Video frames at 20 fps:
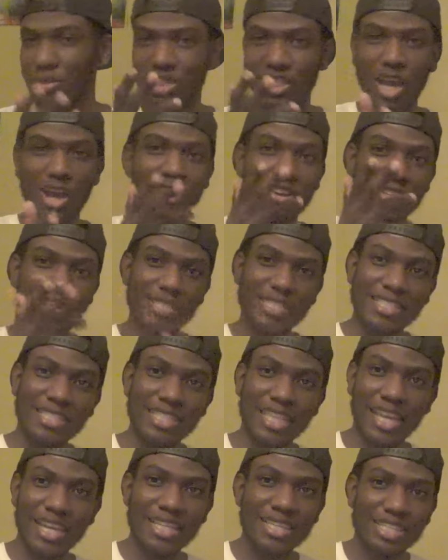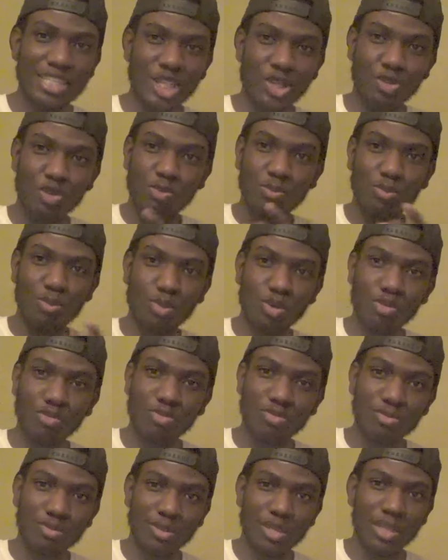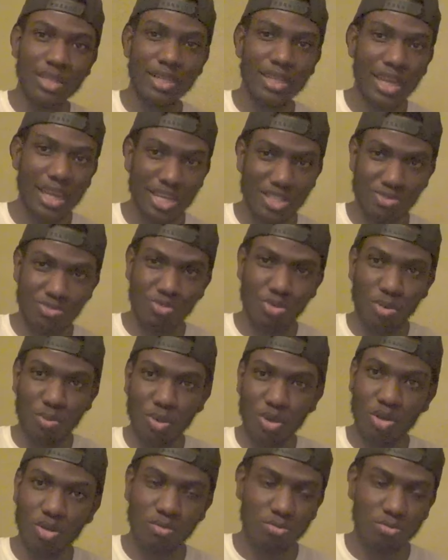Y'all are snakes, he removed legs from